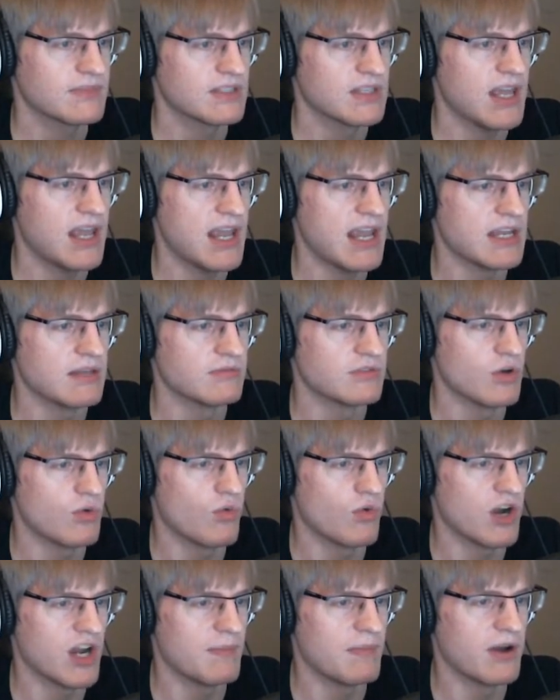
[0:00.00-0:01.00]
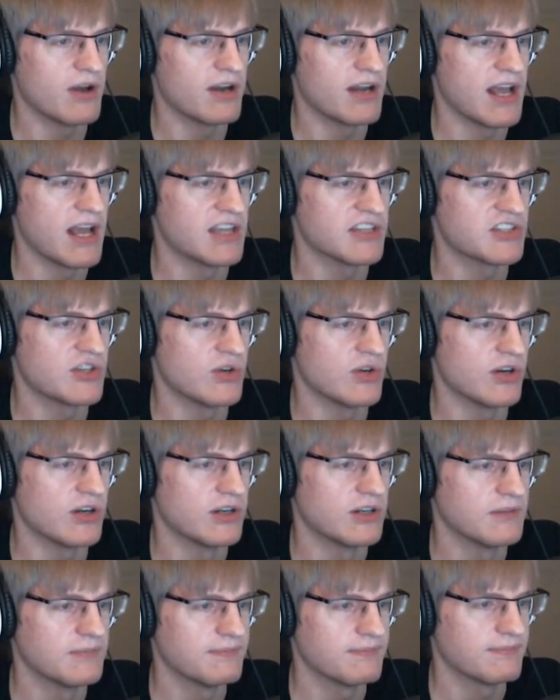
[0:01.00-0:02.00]
Hey, don't worry about it,
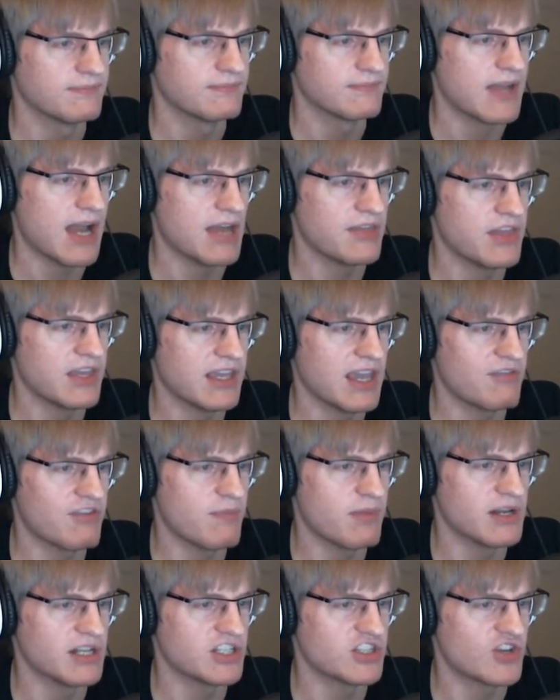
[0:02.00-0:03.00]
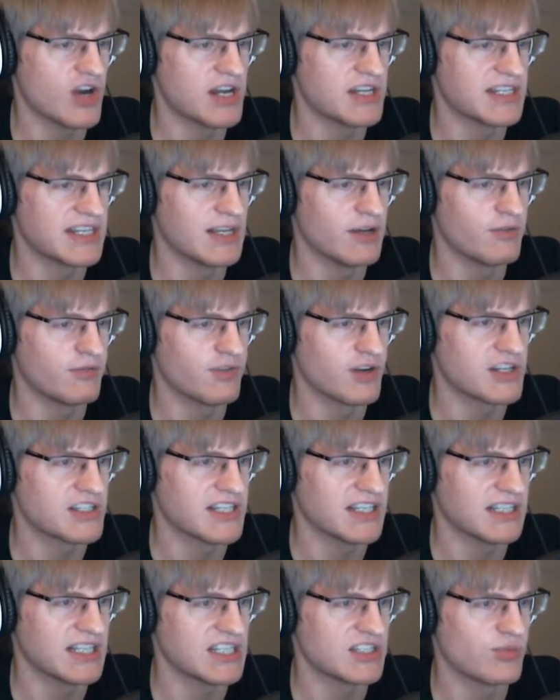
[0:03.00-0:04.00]
Asgore. I think everybody's tried to kill
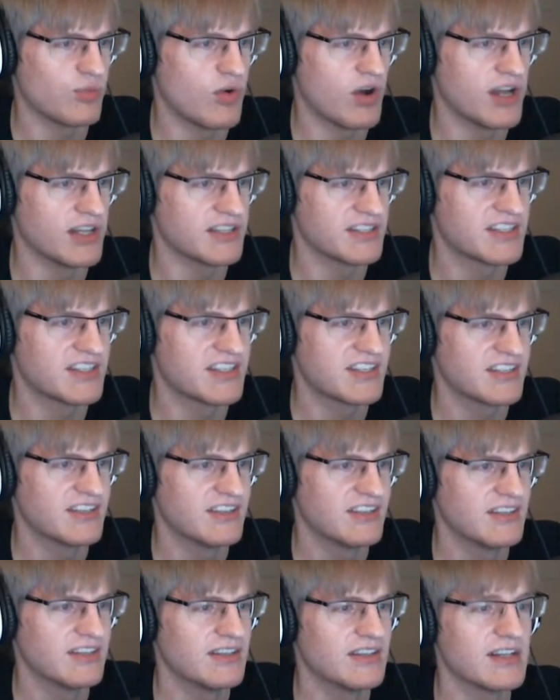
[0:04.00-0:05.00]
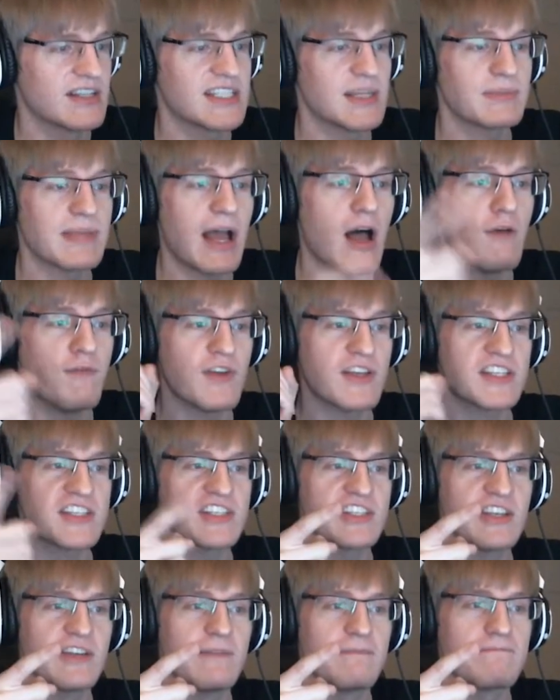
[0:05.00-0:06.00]
Frisk at least once. Except
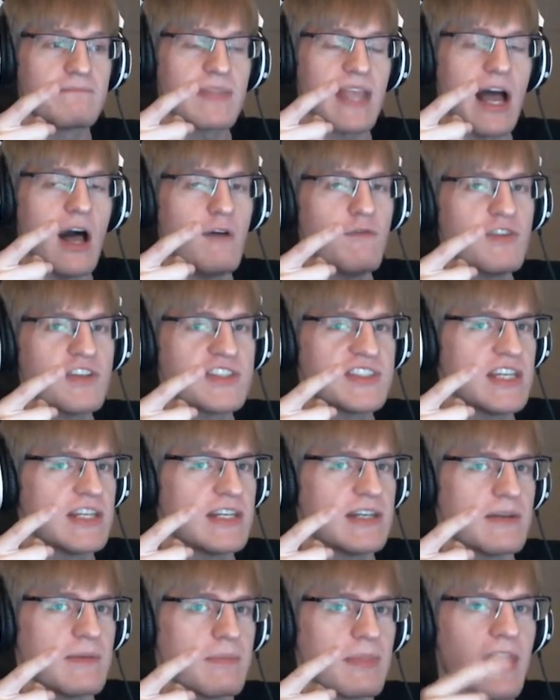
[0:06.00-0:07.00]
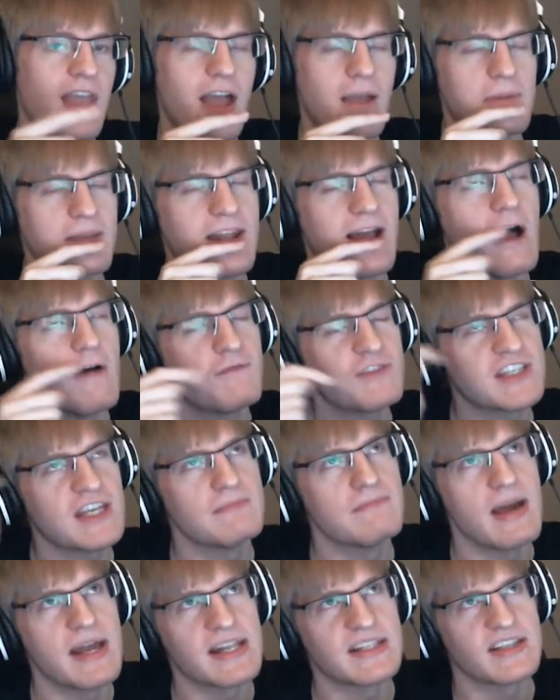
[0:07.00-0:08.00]
Alphys. Alphys didn't. I mean, Alphys had
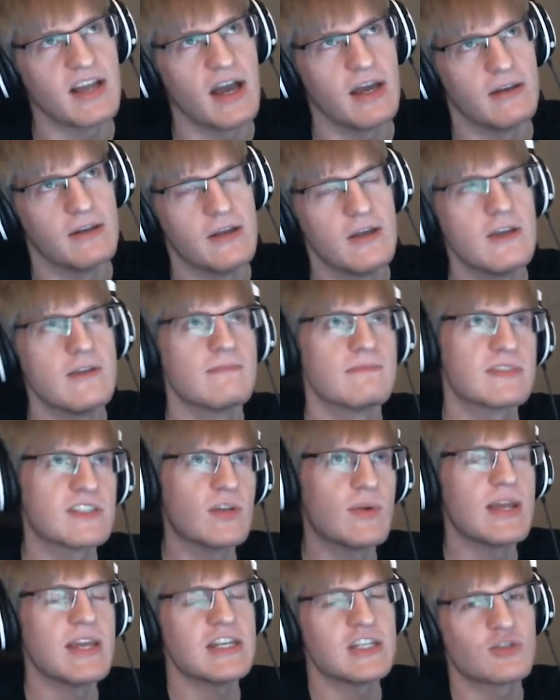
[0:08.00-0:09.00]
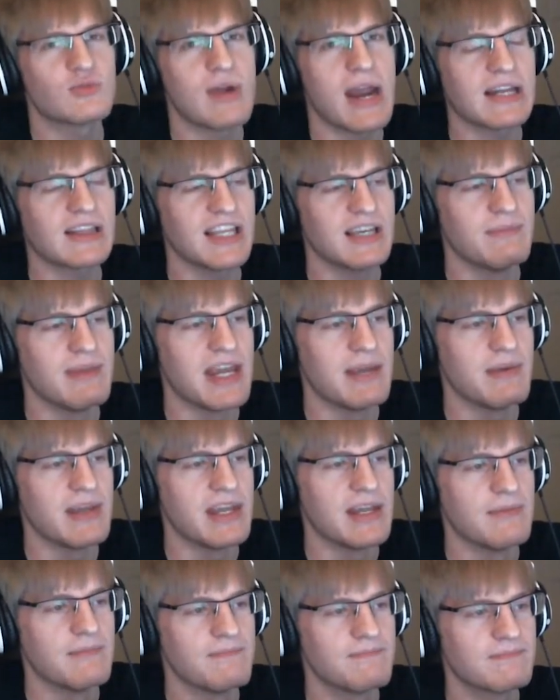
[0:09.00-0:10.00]
Mettaton, so indirectly
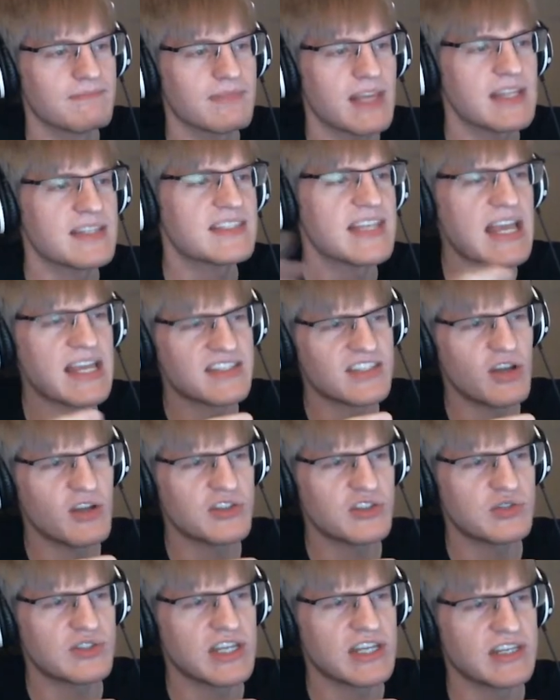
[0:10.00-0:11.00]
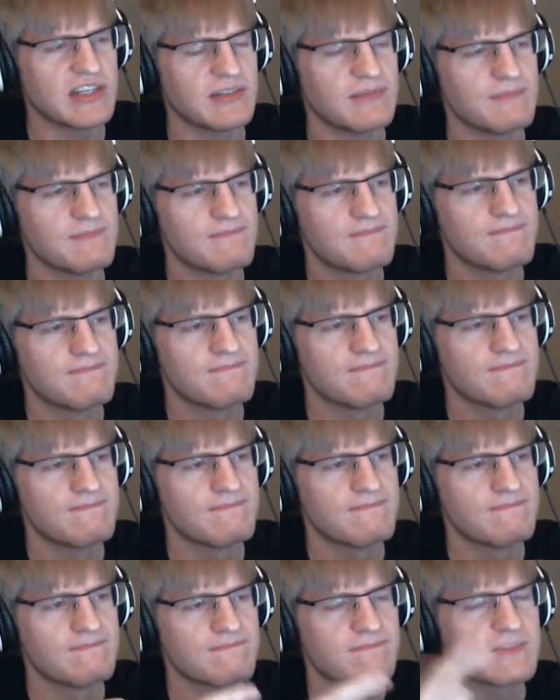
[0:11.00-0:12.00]
maybe. And Sans also
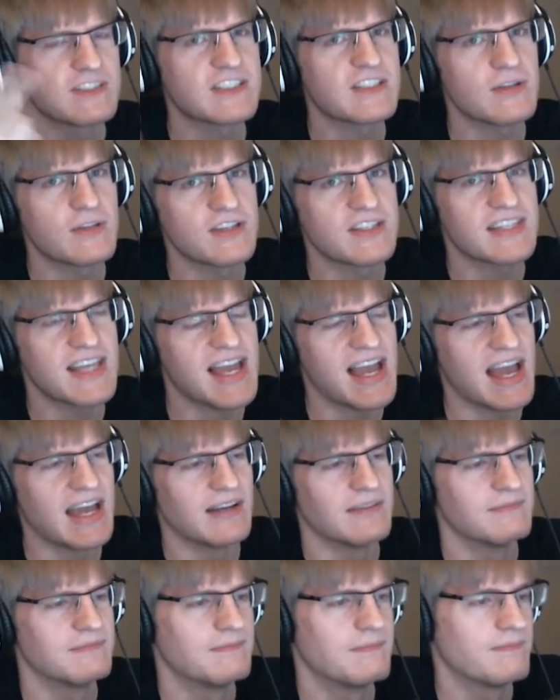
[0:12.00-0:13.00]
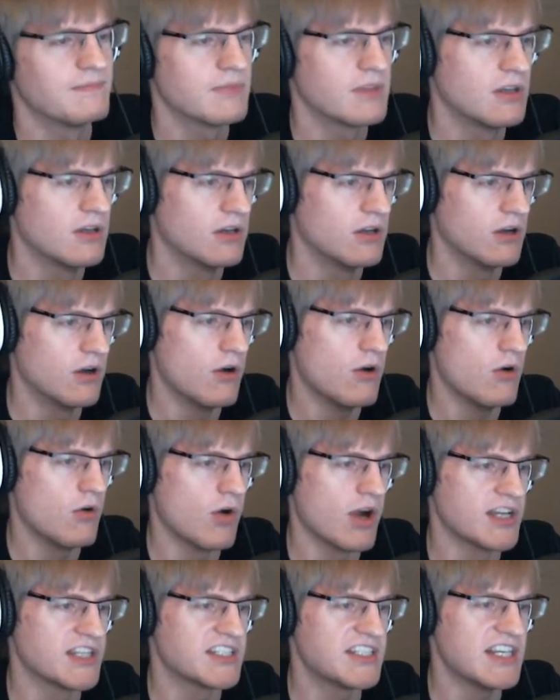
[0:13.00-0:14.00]
didn't. So there's that. Oh,
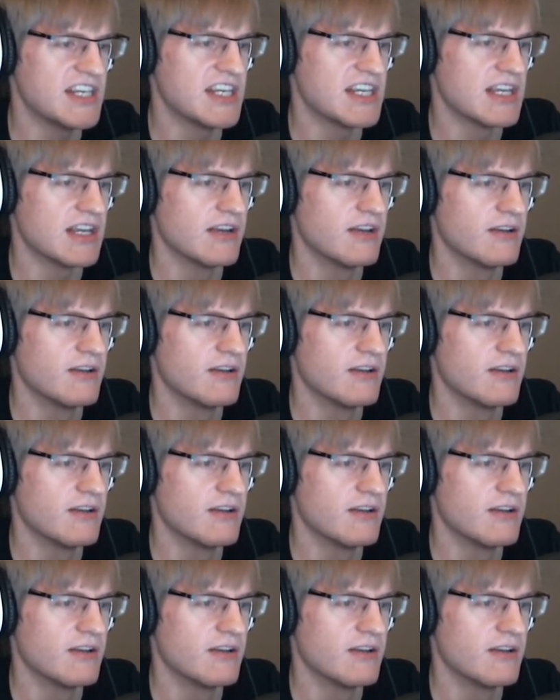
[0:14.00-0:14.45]
I see.